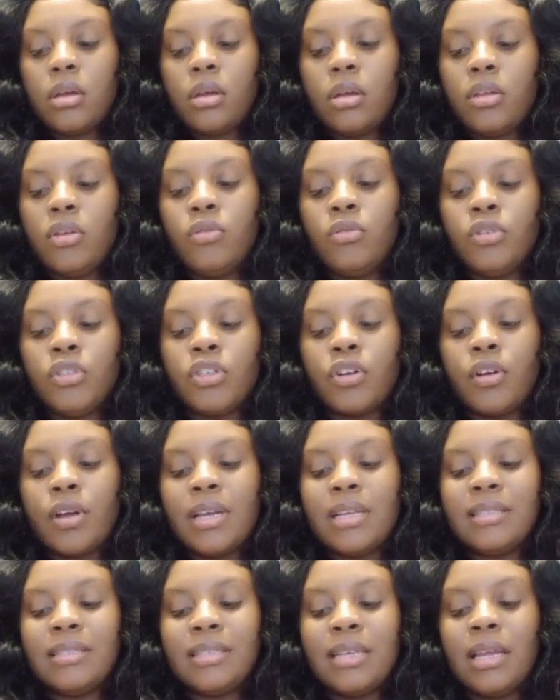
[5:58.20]
Use your
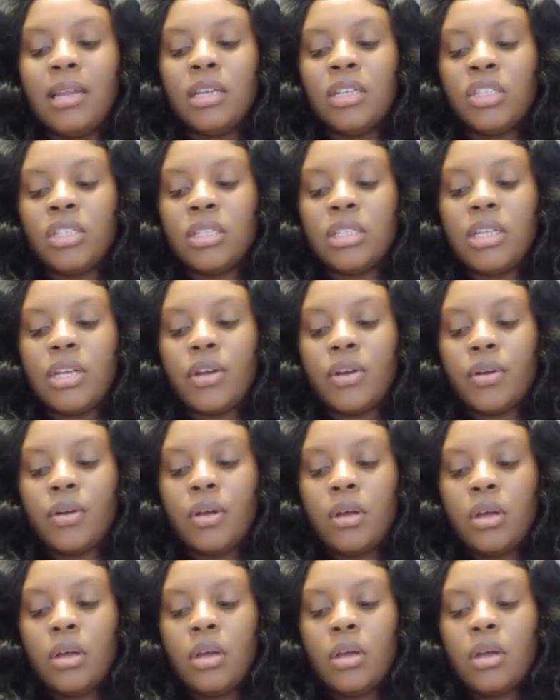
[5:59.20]
intelligence
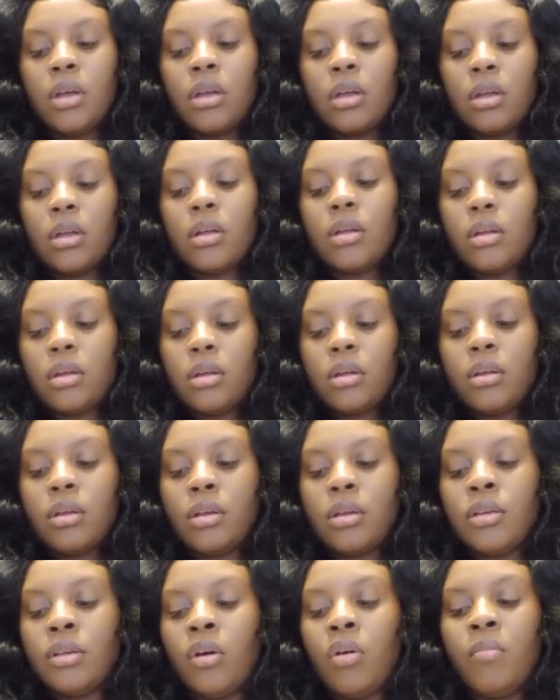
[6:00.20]
here.
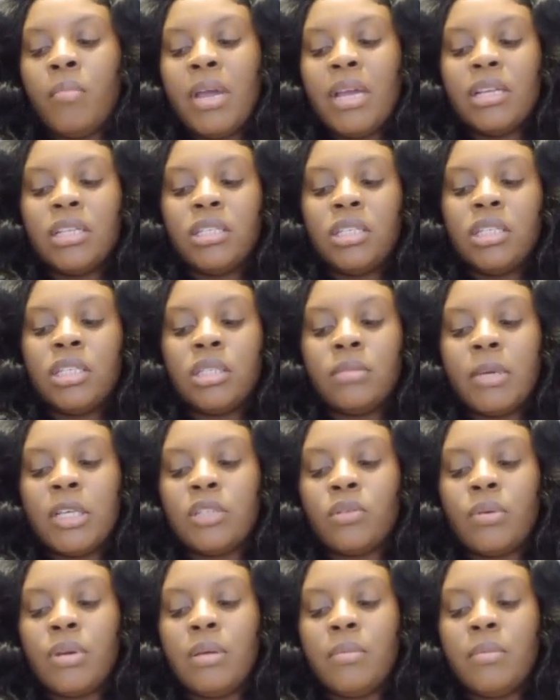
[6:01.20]
Don't make decisions based on